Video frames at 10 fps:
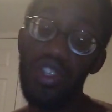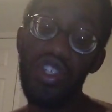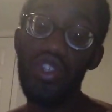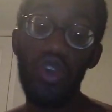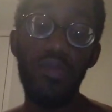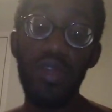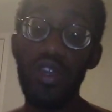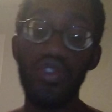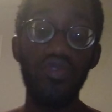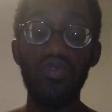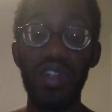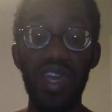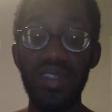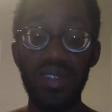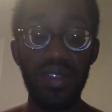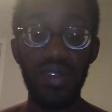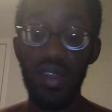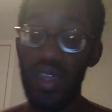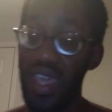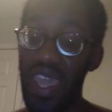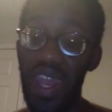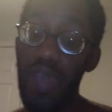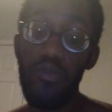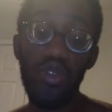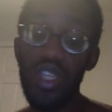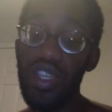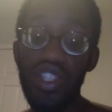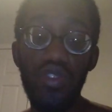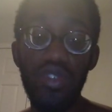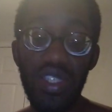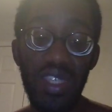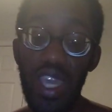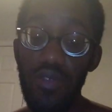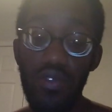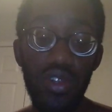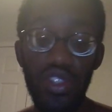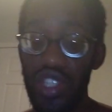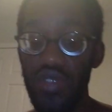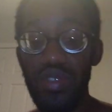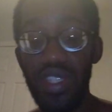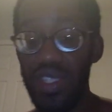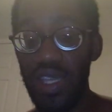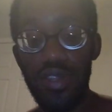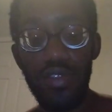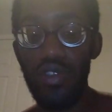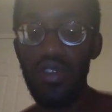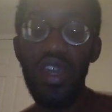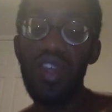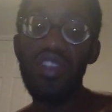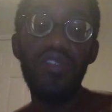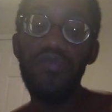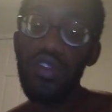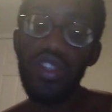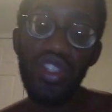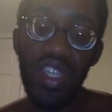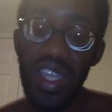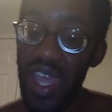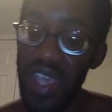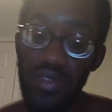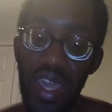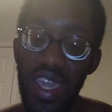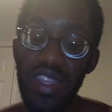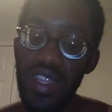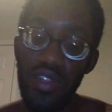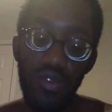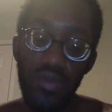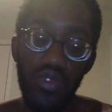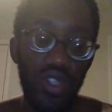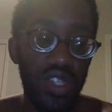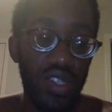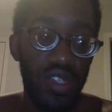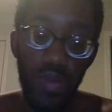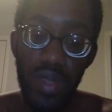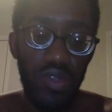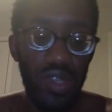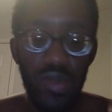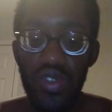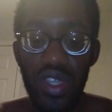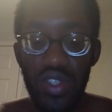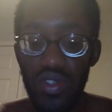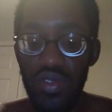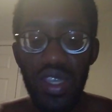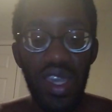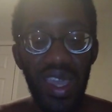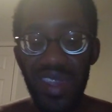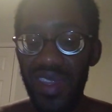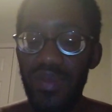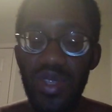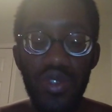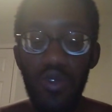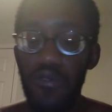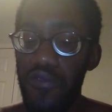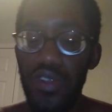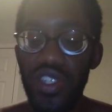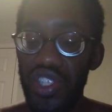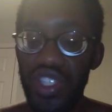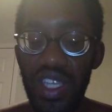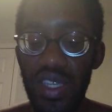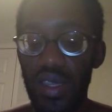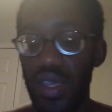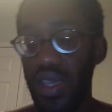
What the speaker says: she taught me a huge lesson, and I was thinking she was integral and she was this and the third. She full of shit, and that's why I hate dealing with musicians or people in the music industry, because they be so full of shit.